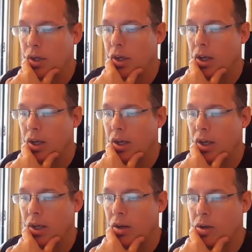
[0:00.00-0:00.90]

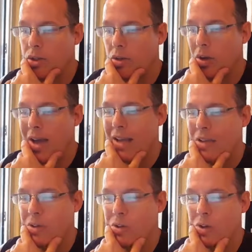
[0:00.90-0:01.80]
and also hack
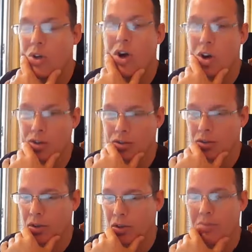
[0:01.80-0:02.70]
into your cars.
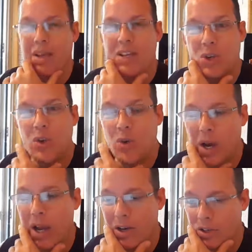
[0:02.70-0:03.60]
Make you
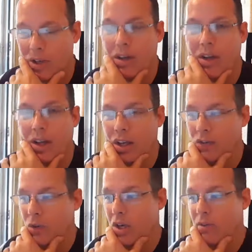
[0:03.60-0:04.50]
crash
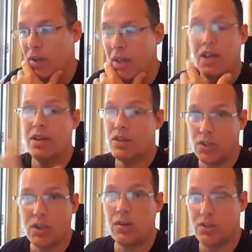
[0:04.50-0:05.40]
if you come against.
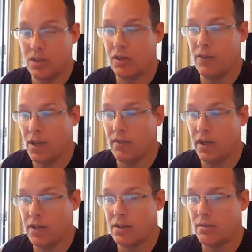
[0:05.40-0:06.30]
Seriously, if you come
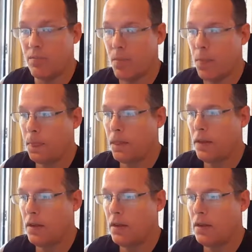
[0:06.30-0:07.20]
against them.
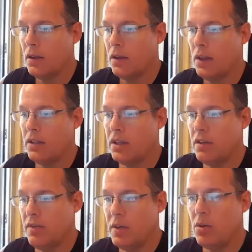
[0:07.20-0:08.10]
I did
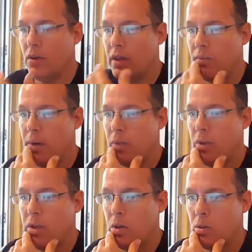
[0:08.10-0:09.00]
a video on that. By the
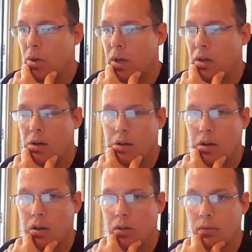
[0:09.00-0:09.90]
way, you can go to
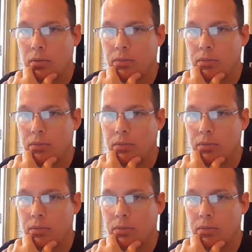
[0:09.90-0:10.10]
my